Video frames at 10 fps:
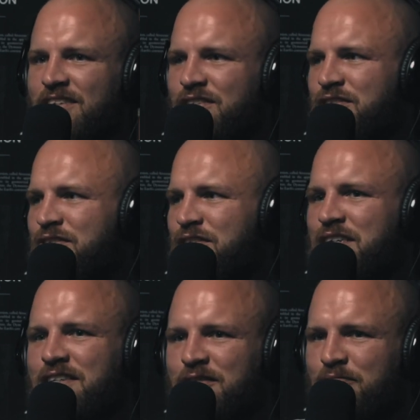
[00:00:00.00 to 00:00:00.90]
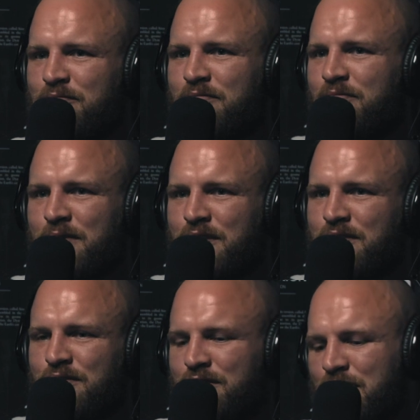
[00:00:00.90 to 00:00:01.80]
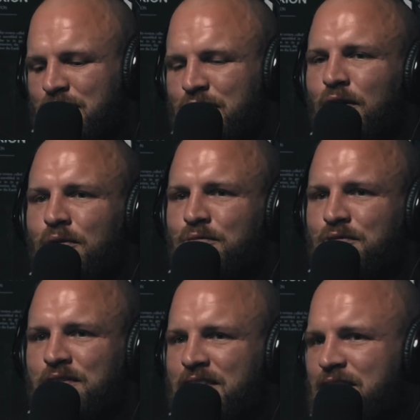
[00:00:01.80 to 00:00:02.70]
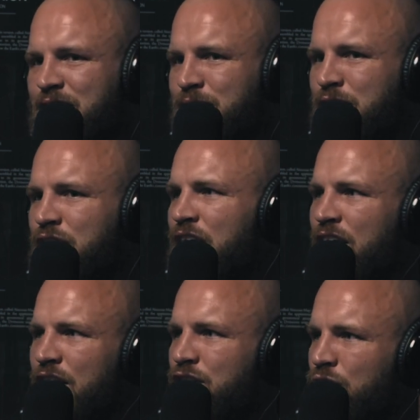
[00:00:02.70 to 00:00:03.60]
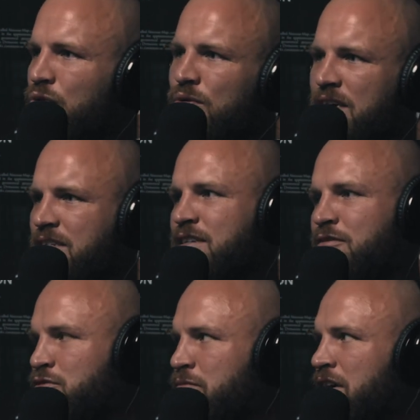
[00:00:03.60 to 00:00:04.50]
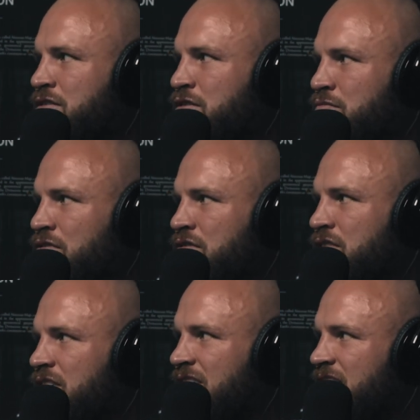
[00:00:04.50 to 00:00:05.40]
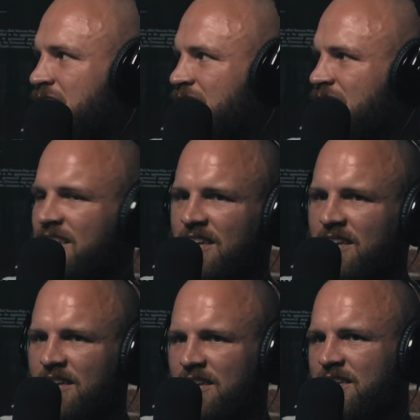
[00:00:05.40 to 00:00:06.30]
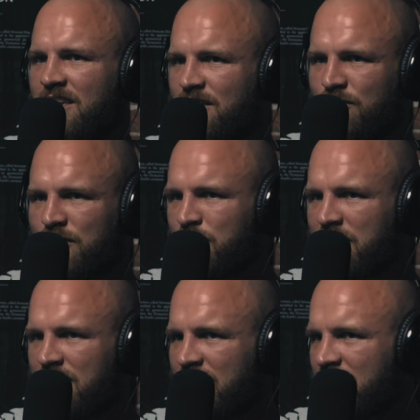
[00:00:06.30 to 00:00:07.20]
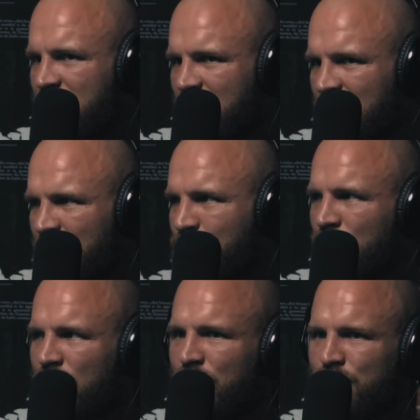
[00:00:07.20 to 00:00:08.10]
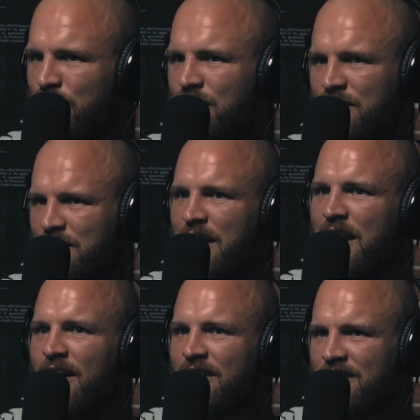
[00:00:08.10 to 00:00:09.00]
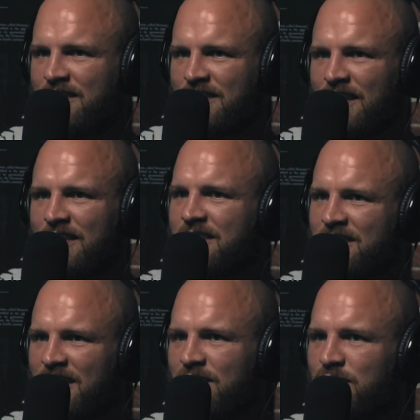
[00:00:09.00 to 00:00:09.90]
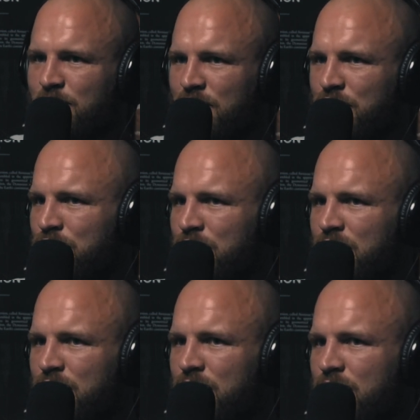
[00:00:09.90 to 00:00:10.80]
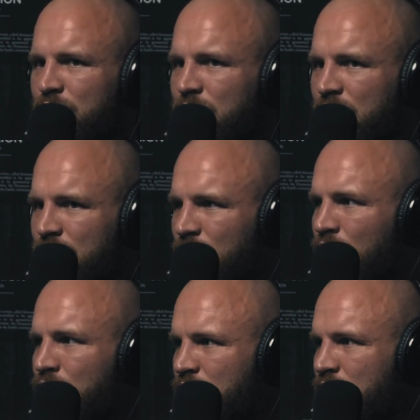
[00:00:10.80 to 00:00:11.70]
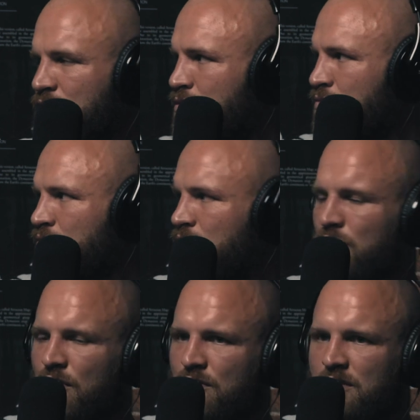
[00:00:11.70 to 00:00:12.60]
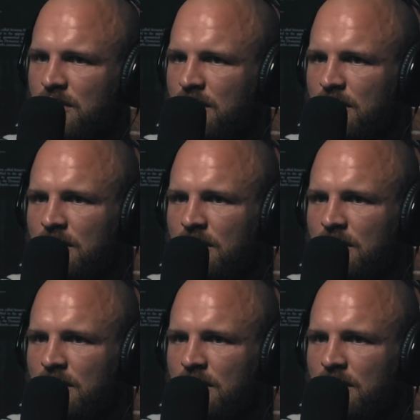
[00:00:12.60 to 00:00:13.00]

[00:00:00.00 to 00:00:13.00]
Like it's not these goals and these measures. It always comes back to the process. Like that's what I've realised now at this later stage in my career and being involved in boxing.